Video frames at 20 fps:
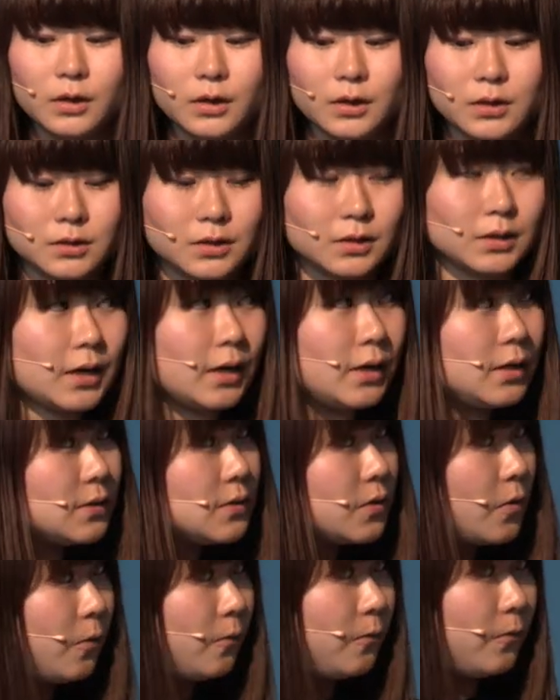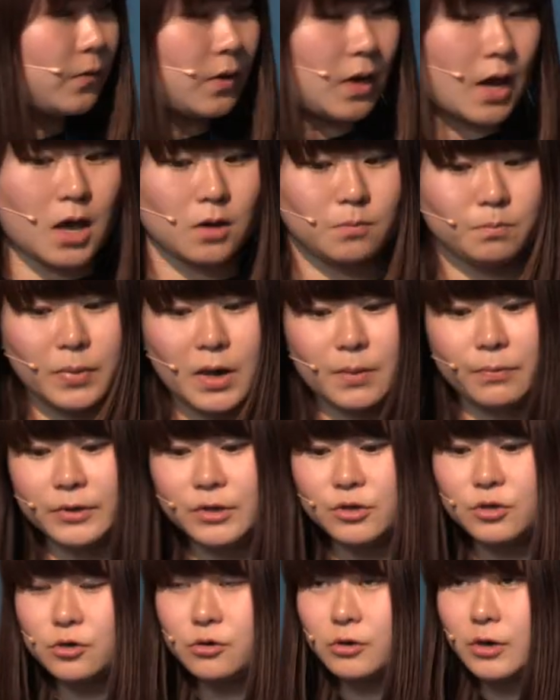In the case of game
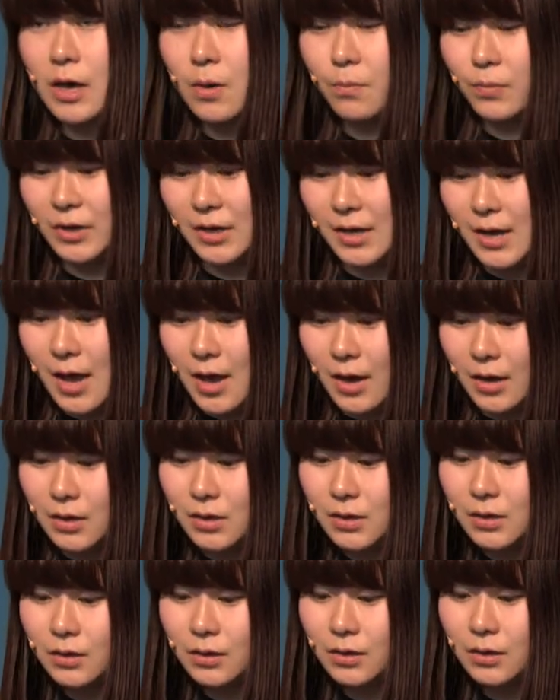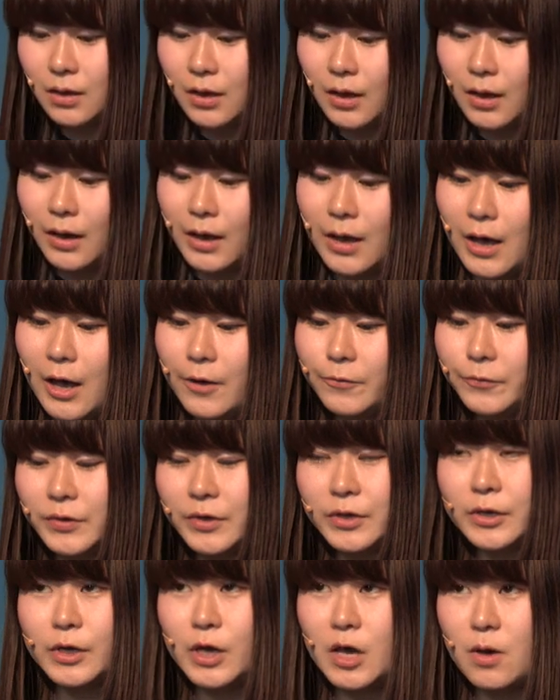publisher company A,
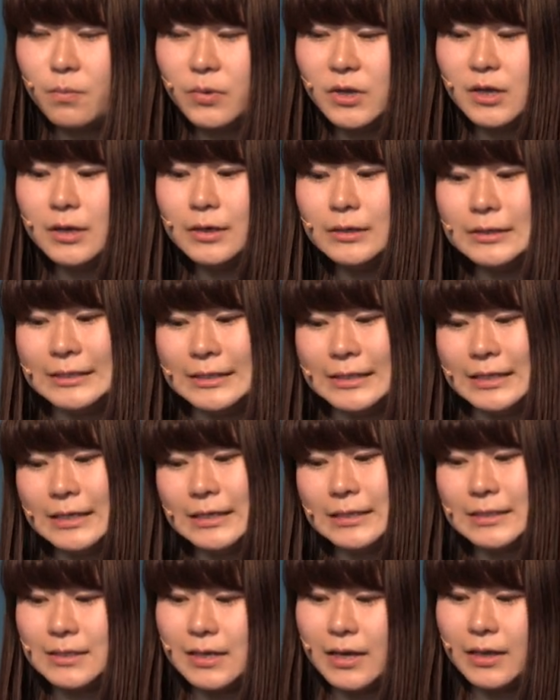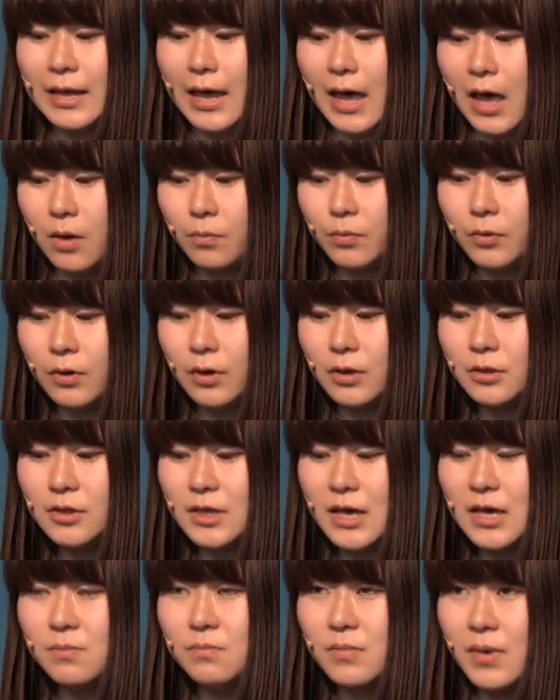after the company released an app,
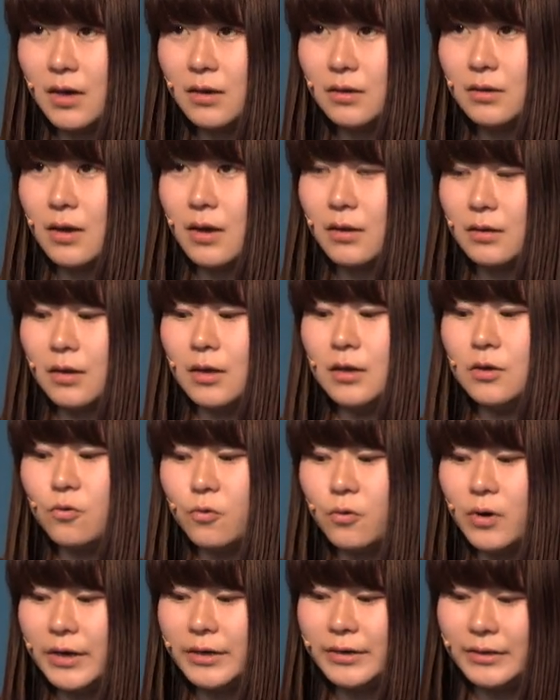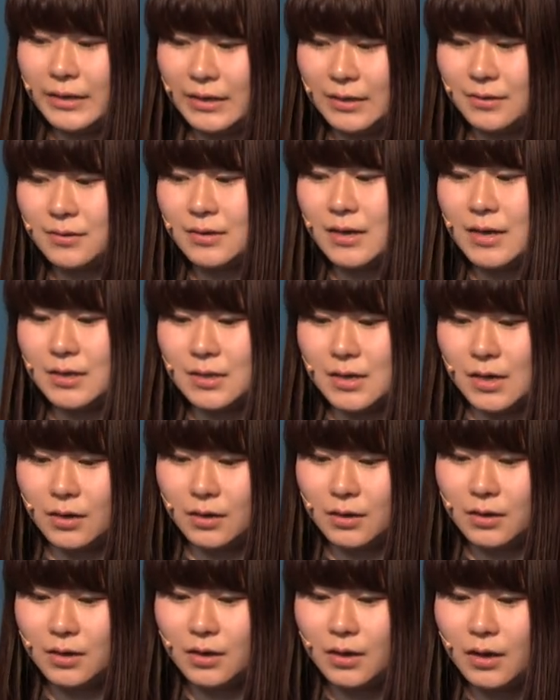they made an inquiry
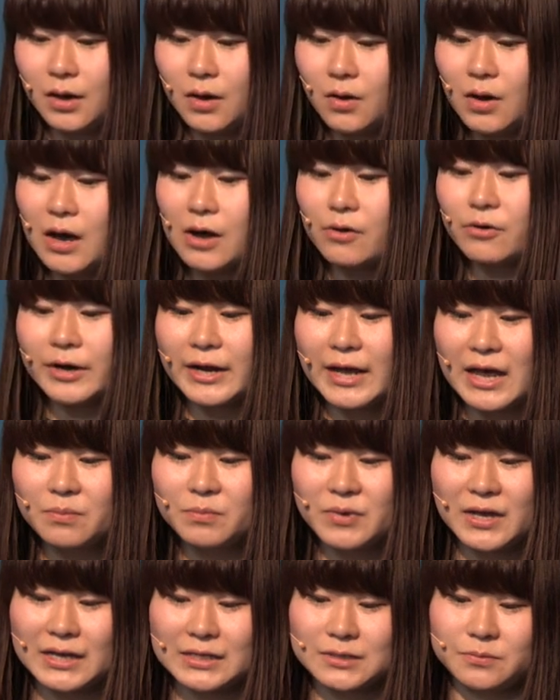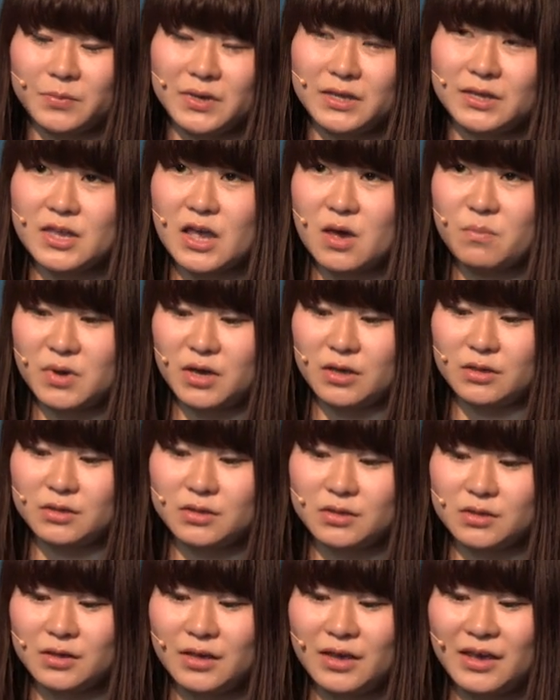stating, "Our app has been
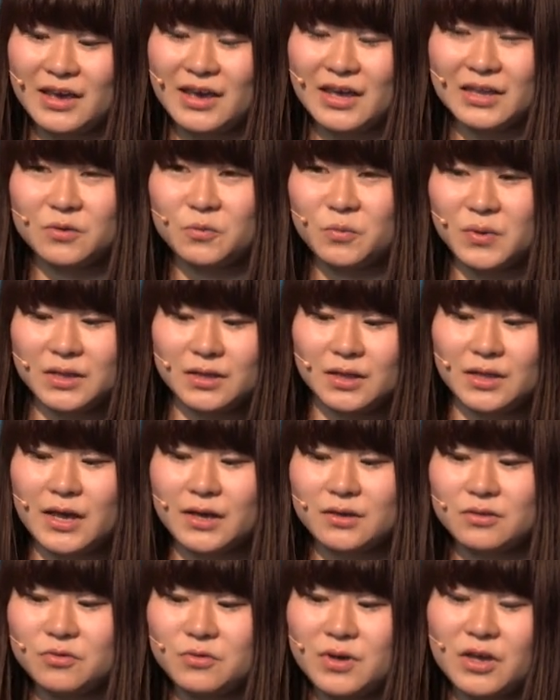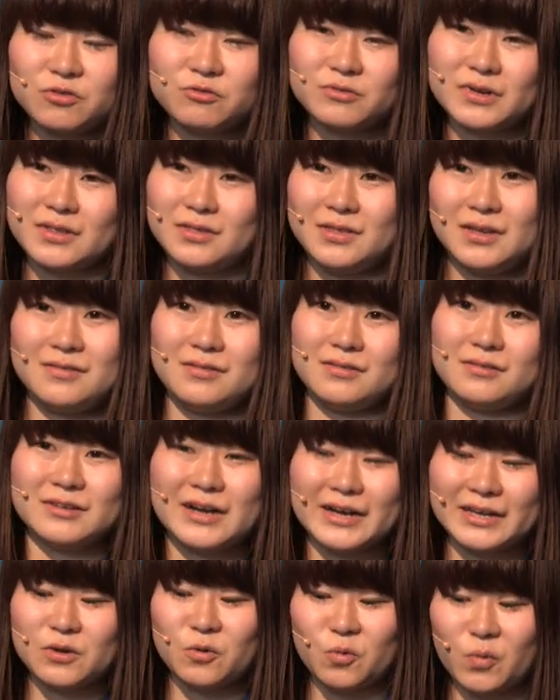damaged, and we'd like to address this
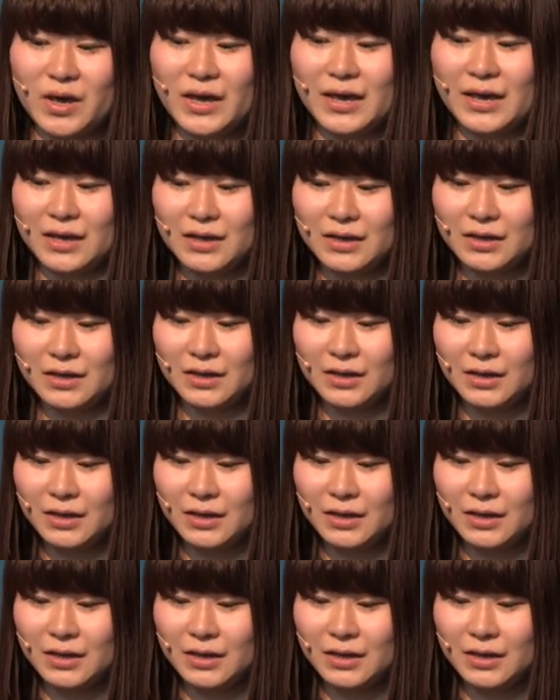right away."